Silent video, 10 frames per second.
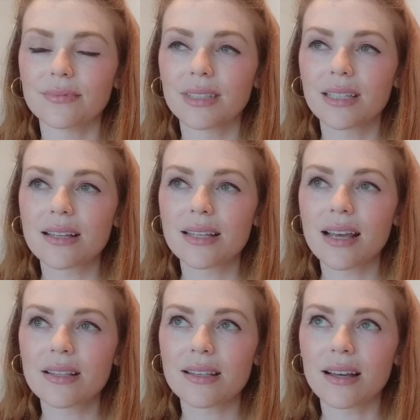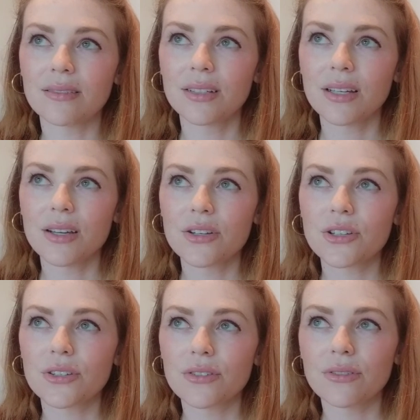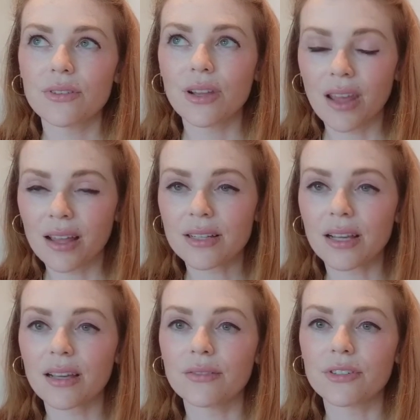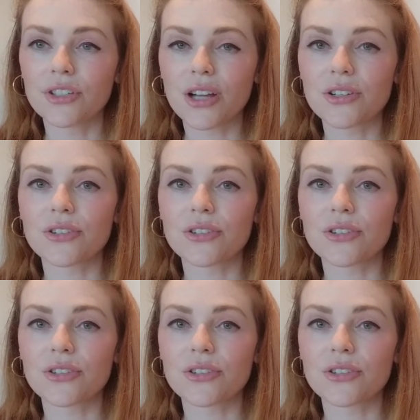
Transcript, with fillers: That's the answer. An ending for change and